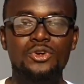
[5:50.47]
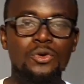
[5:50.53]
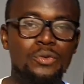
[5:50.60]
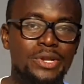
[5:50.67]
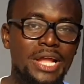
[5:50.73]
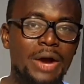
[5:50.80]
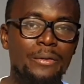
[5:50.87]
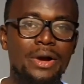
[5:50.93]
So
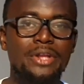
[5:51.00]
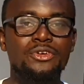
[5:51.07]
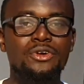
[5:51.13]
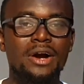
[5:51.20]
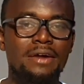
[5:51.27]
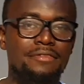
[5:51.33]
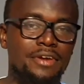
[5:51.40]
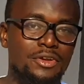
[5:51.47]
with that one, you
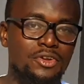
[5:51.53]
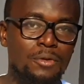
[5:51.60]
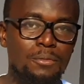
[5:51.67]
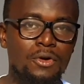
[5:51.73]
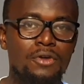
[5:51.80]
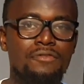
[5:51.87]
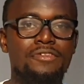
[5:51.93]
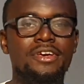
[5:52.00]
have a
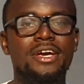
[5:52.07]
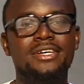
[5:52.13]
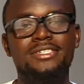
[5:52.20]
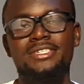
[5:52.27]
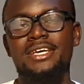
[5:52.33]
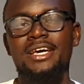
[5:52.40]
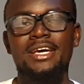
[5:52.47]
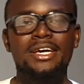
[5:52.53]
number of years.